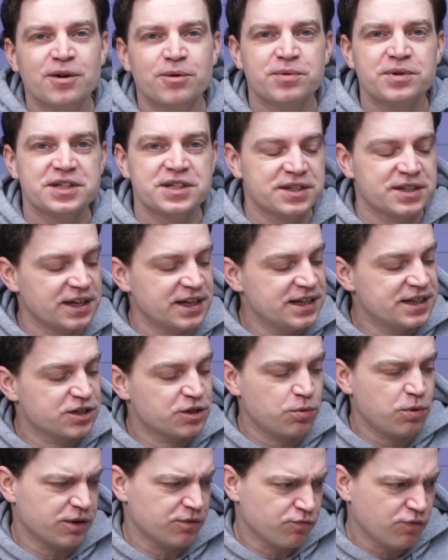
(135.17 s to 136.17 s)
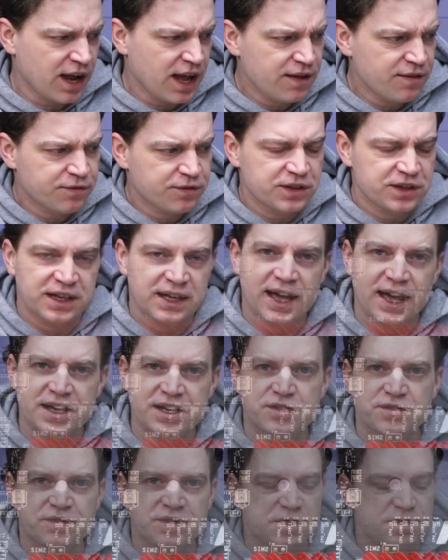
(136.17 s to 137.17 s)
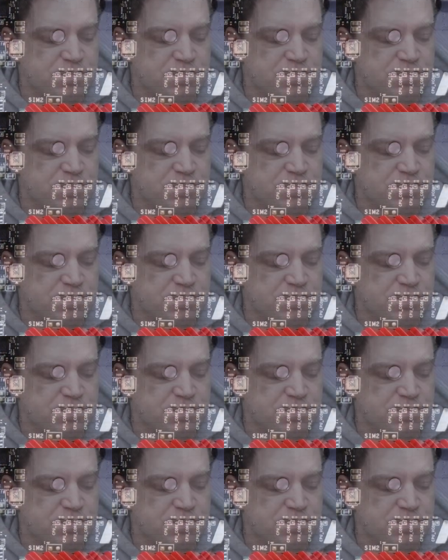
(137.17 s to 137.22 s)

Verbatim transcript: which is quite rare for the age of this